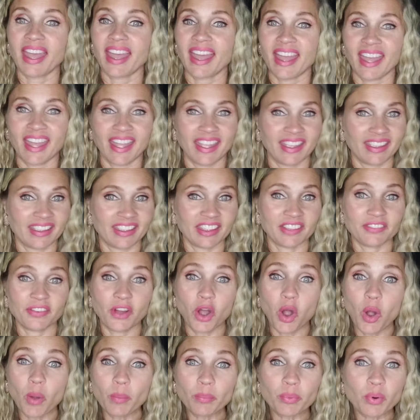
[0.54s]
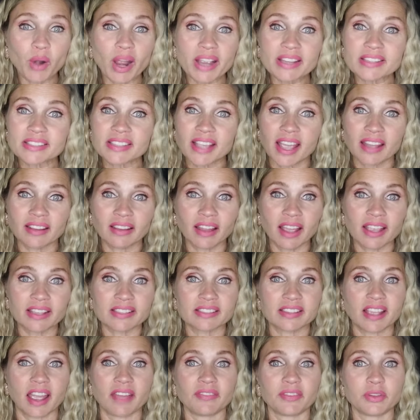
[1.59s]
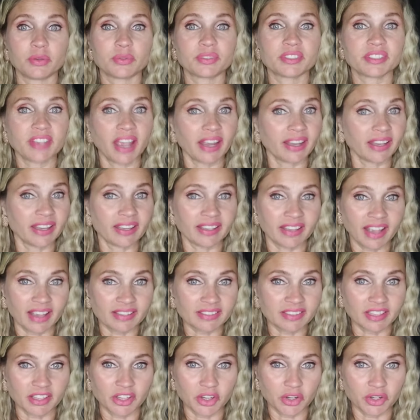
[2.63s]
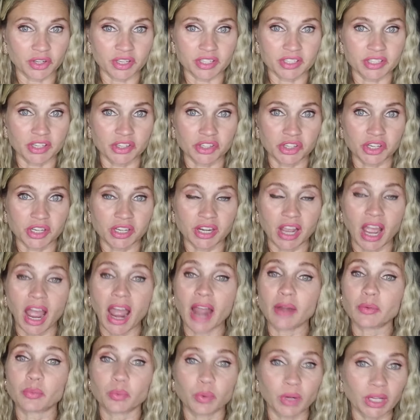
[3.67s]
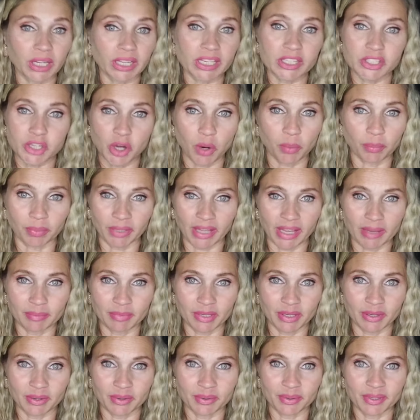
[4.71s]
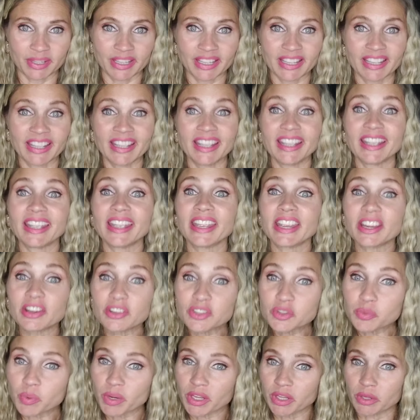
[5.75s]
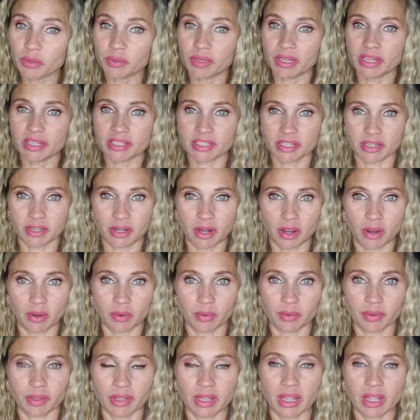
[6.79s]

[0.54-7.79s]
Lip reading: Hey, if home price headlines have you second-guessing your decision, I really don't blame you. Here's what you need to know.